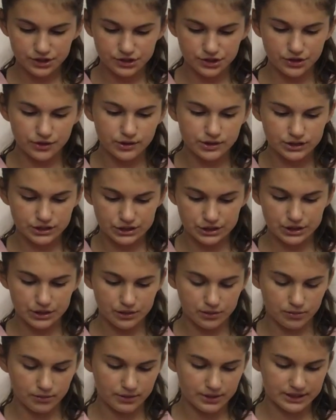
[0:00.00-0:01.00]
to do is you're going
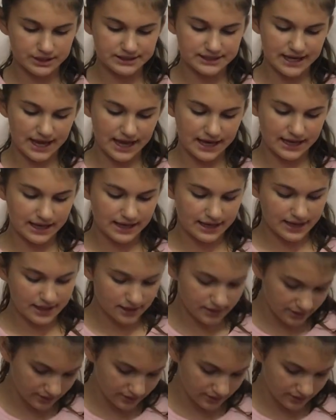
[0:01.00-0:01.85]
to want to take it,